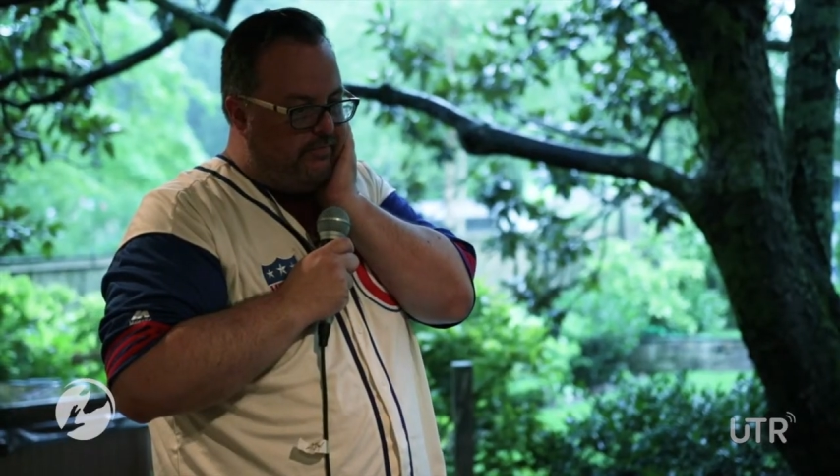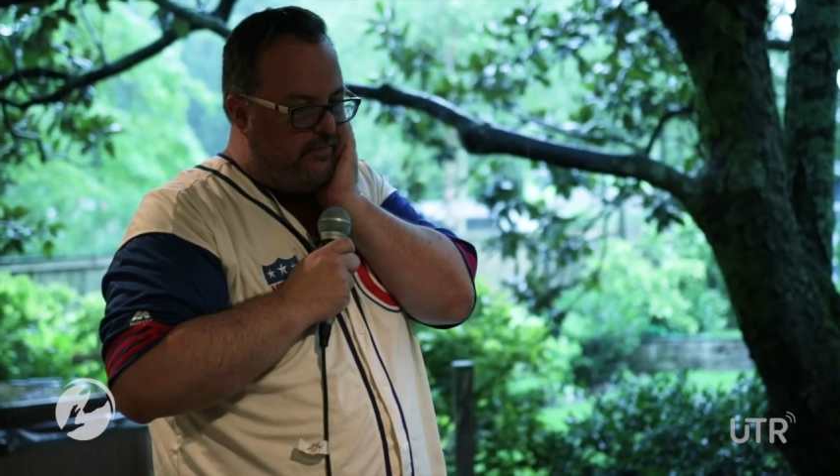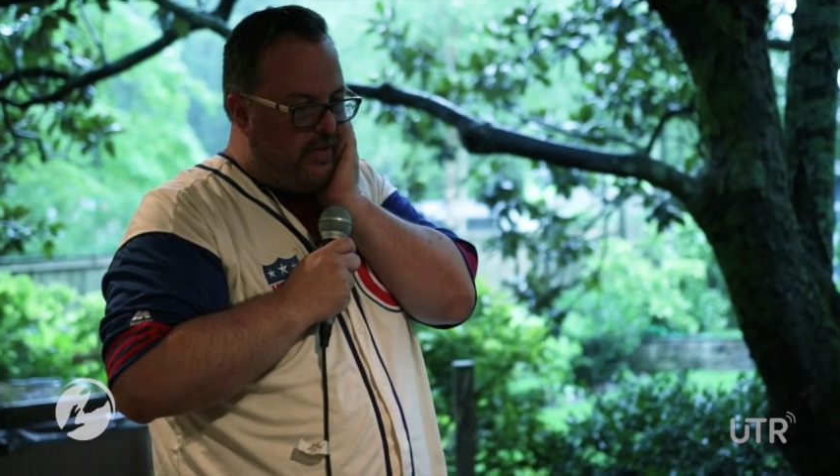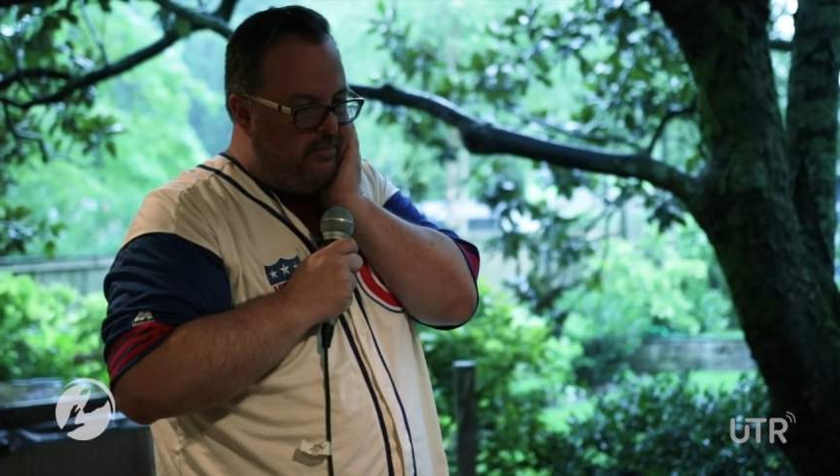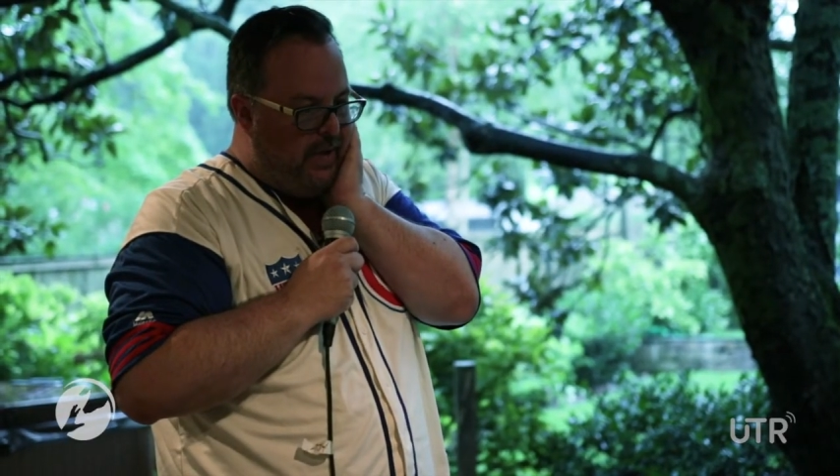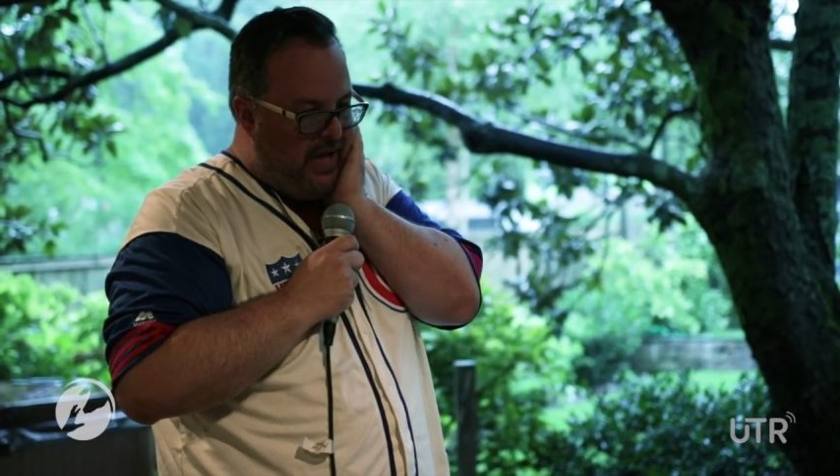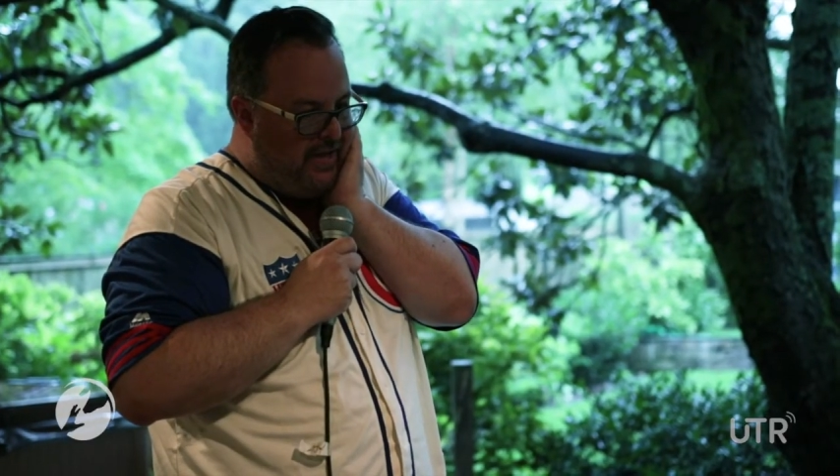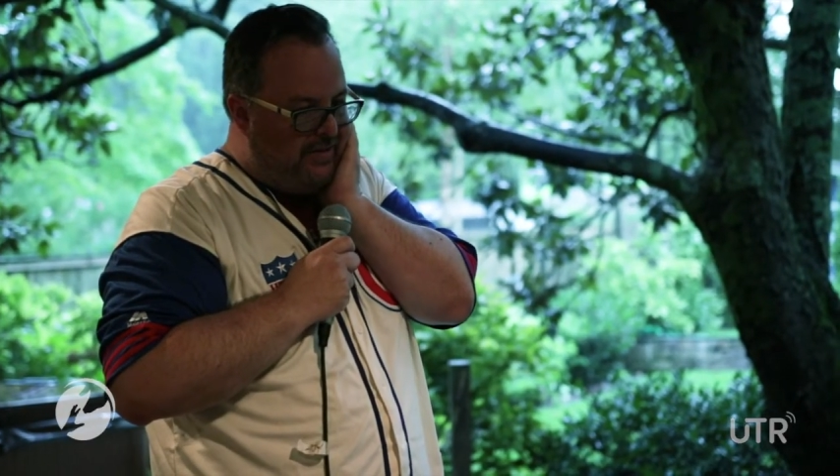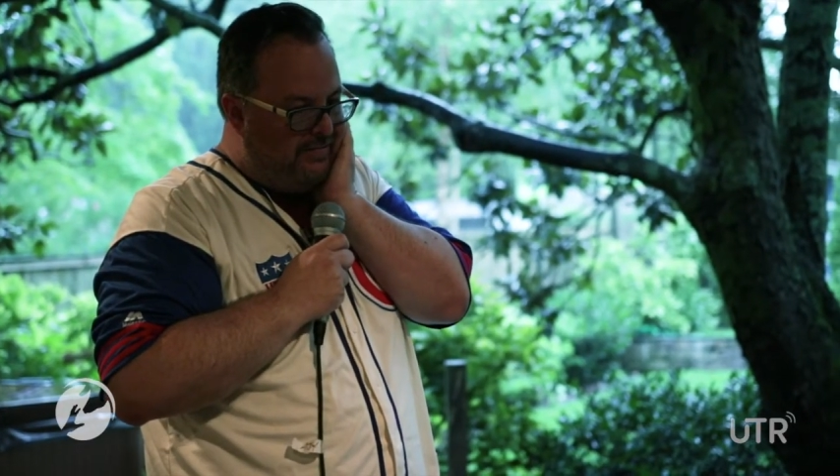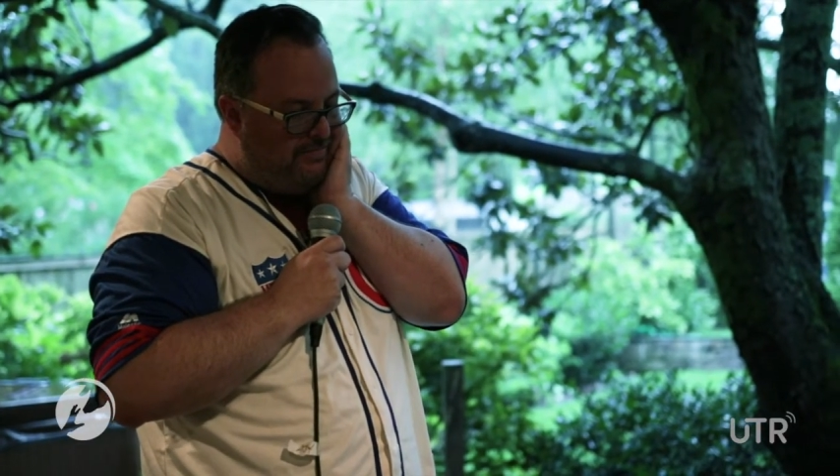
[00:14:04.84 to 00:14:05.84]

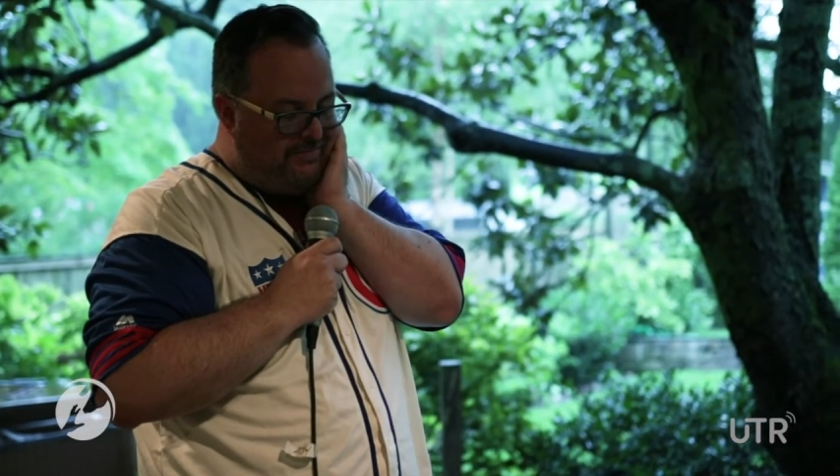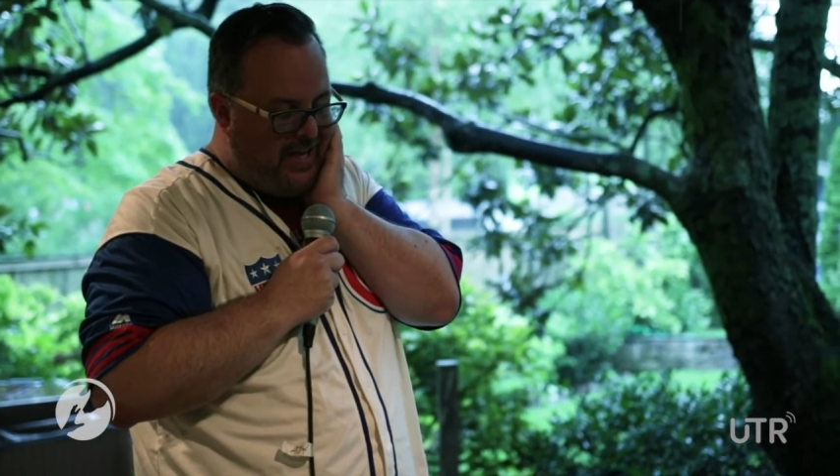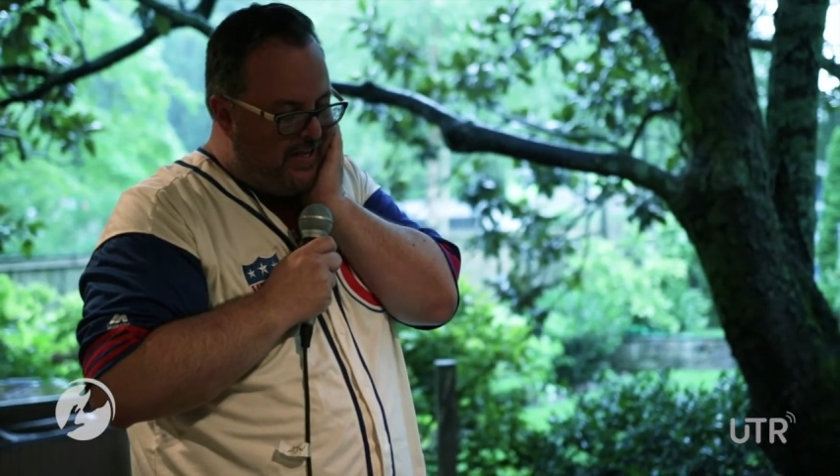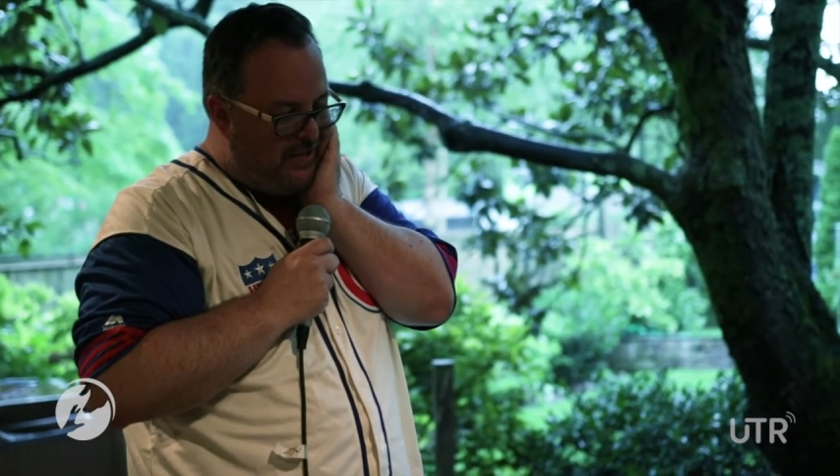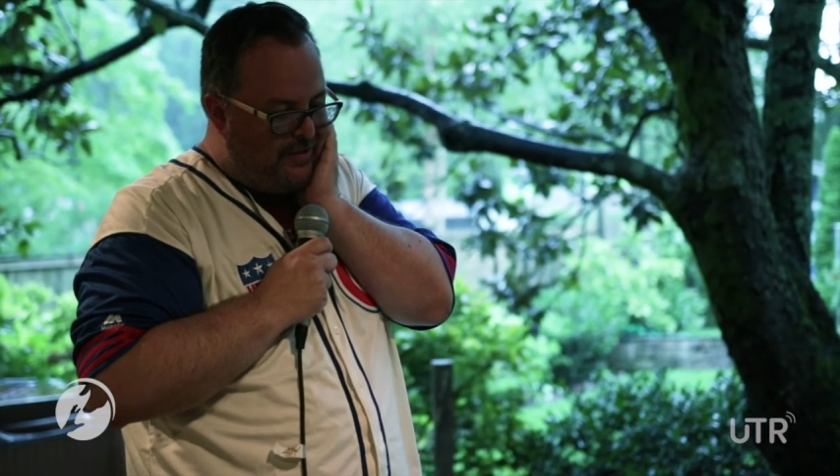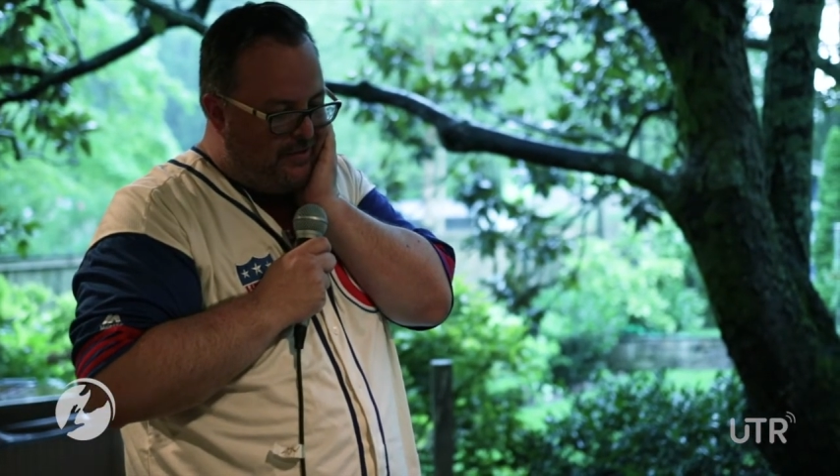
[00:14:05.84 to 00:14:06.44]
man, thank you.